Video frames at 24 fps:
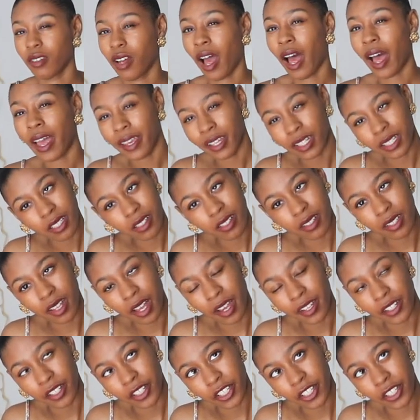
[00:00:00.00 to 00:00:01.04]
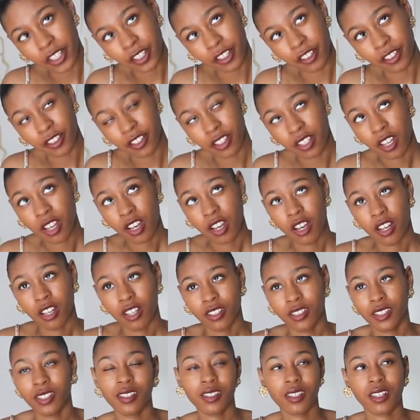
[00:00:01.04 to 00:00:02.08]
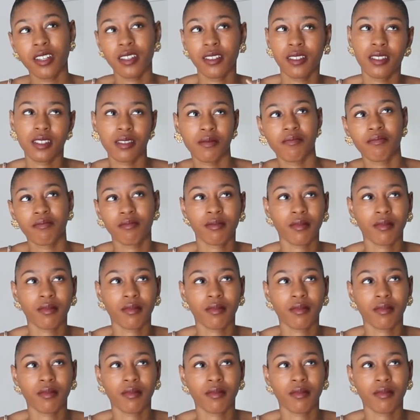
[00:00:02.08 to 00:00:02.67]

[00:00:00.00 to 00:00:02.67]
high-end designers just because